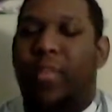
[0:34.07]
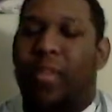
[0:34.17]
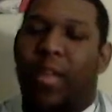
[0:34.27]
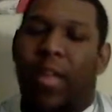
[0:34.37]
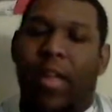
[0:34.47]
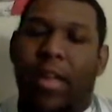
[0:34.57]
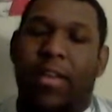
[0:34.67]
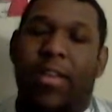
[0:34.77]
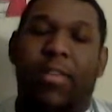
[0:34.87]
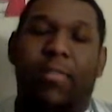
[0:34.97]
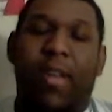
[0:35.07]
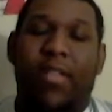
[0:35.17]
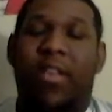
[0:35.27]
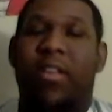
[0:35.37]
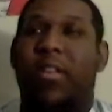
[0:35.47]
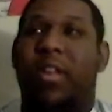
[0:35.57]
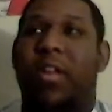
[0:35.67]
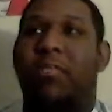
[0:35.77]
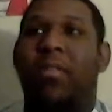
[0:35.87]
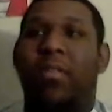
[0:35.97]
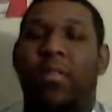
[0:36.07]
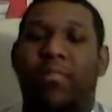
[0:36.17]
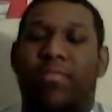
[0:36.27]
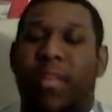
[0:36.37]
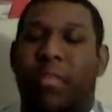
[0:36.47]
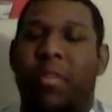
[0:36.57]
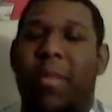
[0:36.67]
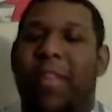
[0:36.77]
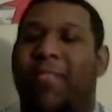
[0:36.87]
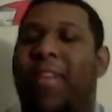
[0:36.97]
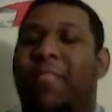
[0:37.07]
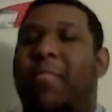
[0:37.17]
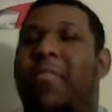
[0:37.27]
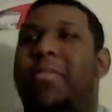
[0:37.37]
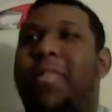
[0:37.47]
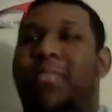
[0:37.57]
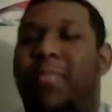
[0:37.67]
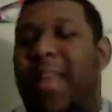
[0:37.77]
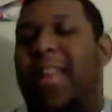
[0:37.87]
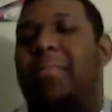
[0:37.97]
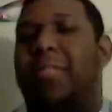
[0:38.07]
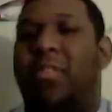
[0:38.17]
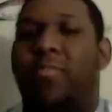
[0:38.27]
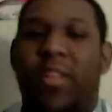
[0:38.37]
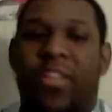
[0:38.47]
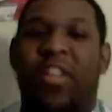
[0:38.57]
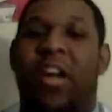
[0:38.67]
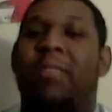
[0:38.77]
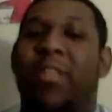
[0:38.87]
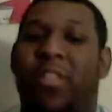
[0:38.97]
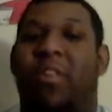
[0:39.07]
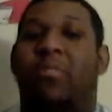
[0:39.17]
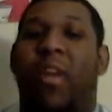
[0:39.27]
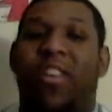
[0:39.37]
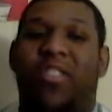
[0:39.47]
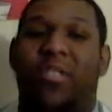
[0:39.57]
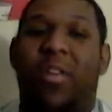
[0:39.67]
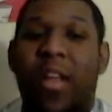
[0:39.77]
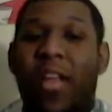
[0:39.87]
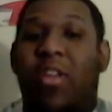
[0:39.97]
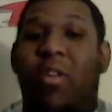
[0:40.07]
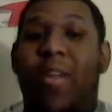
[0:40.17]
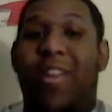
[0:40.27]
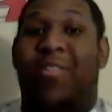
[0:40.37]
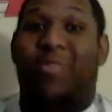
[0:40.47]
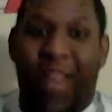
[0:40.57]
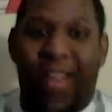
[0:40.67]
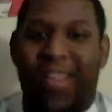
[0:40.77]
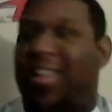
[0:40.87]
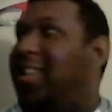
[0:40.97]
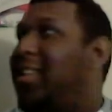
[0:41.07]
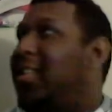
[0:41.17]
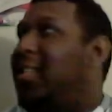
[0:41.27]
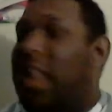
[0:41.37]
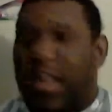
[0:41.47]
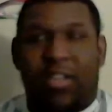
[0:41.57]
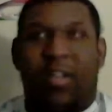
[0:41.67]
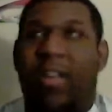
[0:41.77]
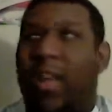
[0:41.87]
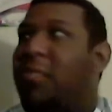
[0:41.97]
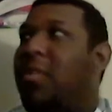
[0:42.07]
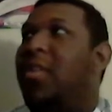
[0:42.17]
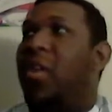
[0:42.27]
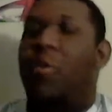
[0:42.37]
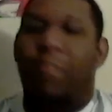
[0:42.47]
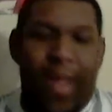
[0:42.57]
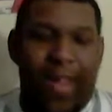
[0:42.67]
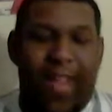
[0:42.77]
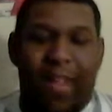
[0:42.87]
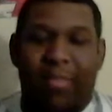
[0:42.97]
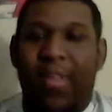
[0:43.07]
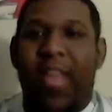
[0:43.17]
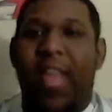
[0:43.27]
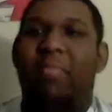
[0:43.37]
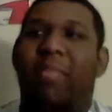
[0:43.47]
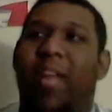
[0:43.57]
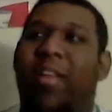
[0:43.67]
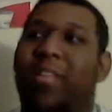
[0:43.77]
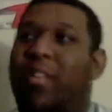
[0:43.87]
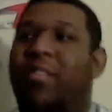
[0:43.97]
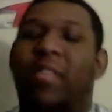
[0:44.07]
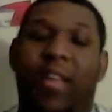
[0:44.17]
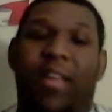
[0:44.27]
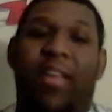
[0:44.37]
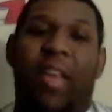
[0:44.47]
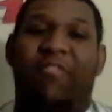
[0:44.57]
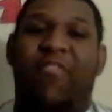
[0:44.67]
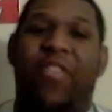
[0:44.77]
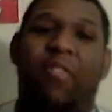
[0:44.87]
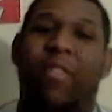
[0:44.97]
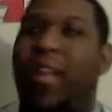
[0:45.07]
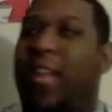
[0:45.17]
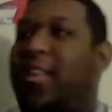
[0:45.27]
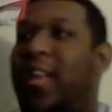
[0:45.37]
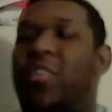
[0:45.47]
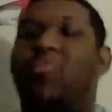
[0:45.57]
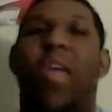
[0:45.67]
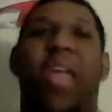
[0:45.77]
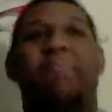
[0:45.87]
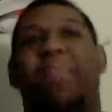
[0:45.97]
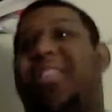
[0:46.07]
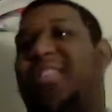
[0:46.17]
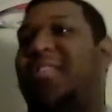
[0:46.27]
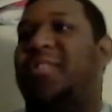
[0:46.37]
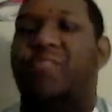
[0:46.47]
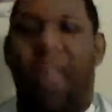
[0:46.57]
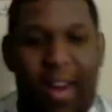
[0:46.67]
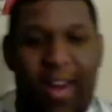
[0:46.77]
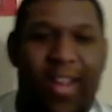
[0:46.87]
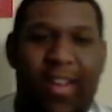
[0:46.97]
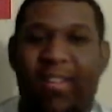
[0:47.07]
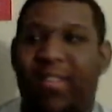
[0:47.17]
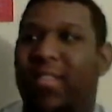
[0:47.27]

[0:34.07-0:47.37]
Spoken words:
And the situation, you know, one of my favorite moments from that episode was Jean-Michel Roger going crazy that Sergei wouldn't obey him. Him, like, literally infuriated, saying, "You imbecile, you idiot."